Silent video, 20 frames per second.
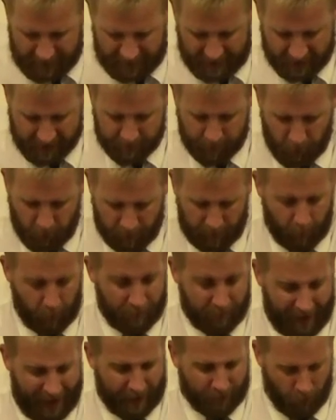see, this movement
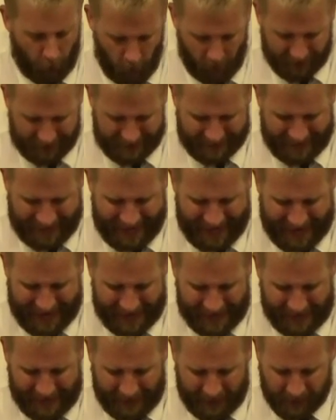we've got growing today
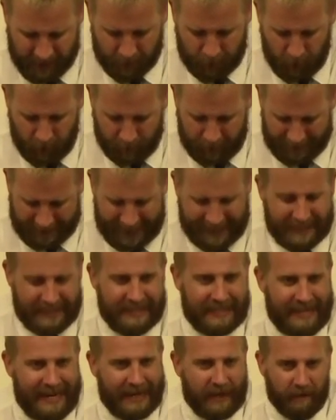is a movement that's
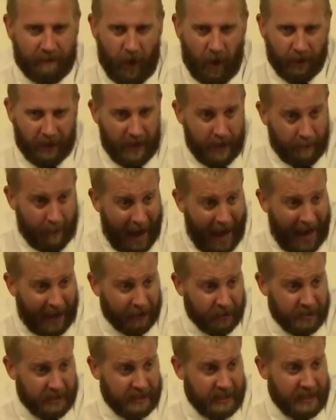sick of all the
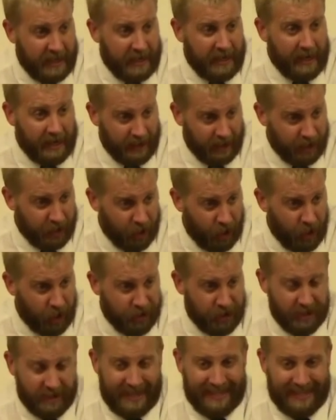hypocrisy in the churches,